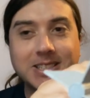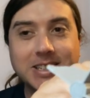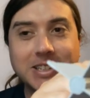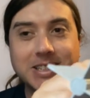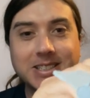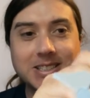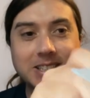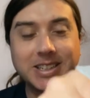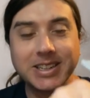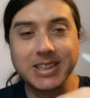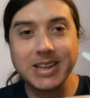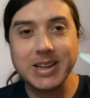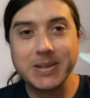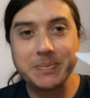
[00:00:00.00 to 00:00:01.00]
it is a,
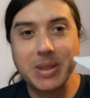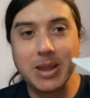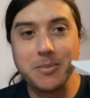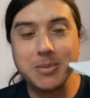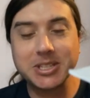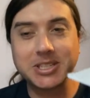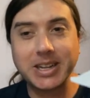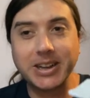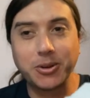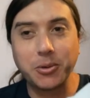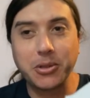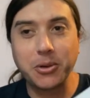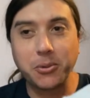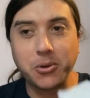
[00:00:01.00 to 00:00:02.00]
a missile
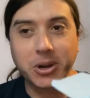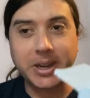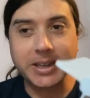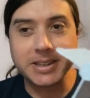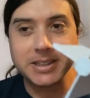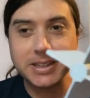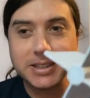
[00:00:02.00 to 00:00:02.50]
with a warhead.